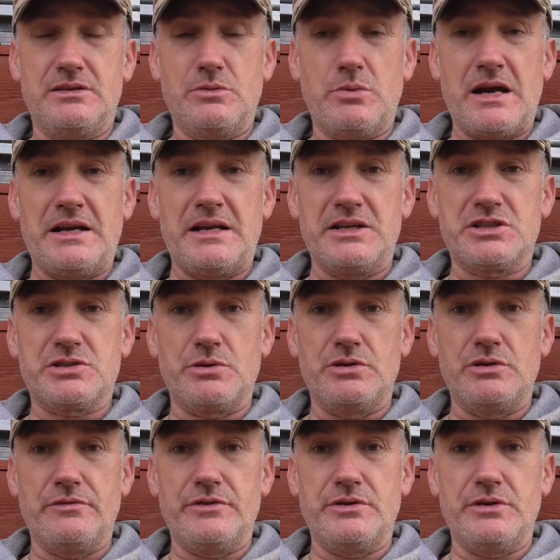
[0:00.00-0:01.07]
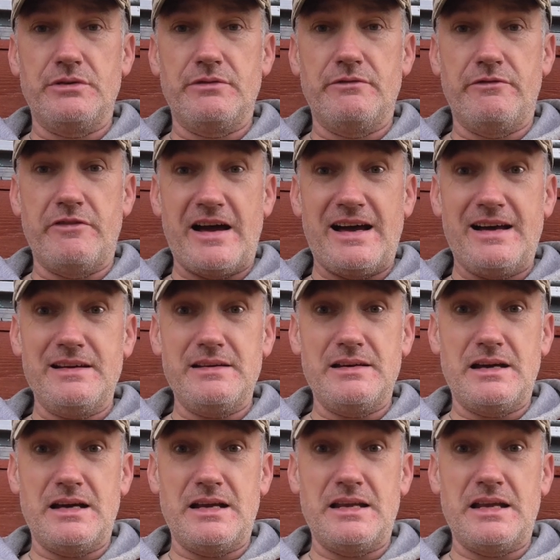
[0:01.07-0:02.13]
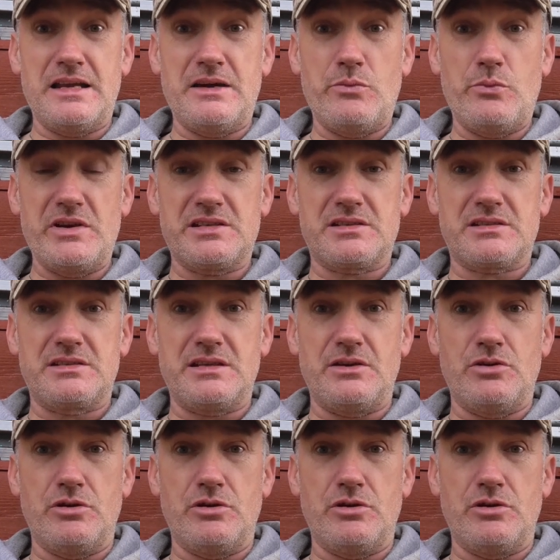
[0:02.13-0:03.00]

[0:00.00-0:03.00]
the wine into another vat and then I whisked it